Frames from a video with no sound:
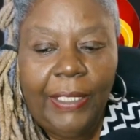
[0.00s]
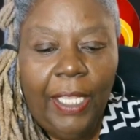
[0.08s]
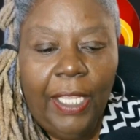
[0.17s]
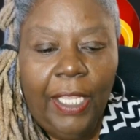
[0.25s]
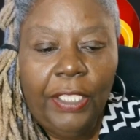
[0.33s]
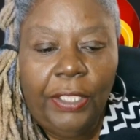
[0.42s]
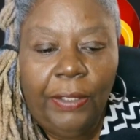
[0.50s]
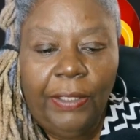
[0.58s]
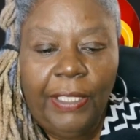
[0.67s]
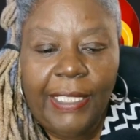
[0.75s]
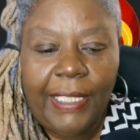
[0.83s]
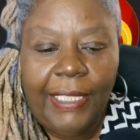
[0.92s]
to this
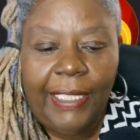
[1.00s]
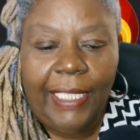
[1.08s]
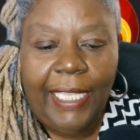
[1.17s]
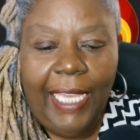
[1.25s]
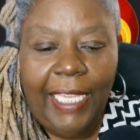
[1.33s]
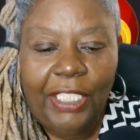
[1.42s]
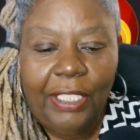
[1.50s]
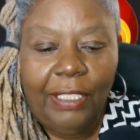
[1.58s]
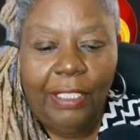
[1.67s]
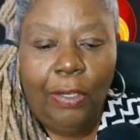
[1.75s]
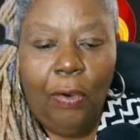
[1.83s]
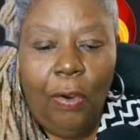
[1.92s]
litigation, the
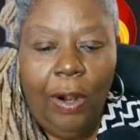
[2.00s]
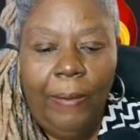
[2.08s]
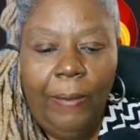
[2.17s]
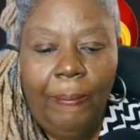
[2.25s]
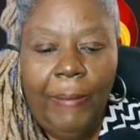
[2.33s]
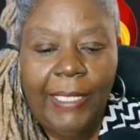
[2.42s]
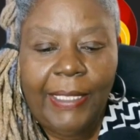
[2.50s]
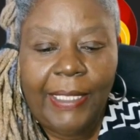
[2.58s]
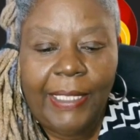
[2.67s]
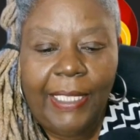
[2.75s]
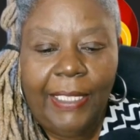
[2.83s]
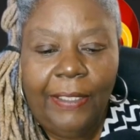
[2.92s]
court may
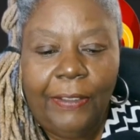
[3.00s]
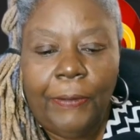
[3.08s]
still